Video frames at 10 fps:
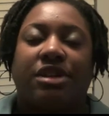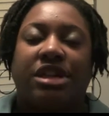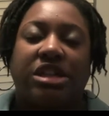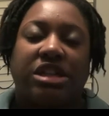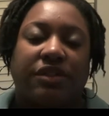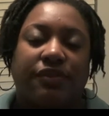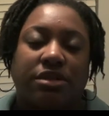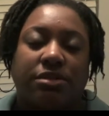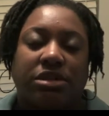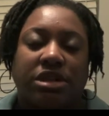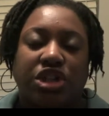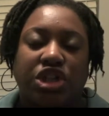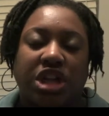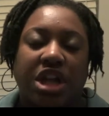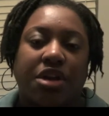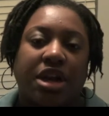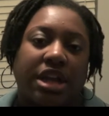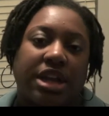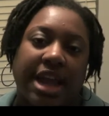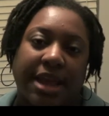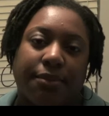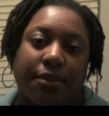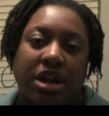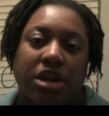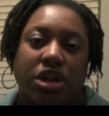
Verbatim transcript: read the difference between the generic and the name brand,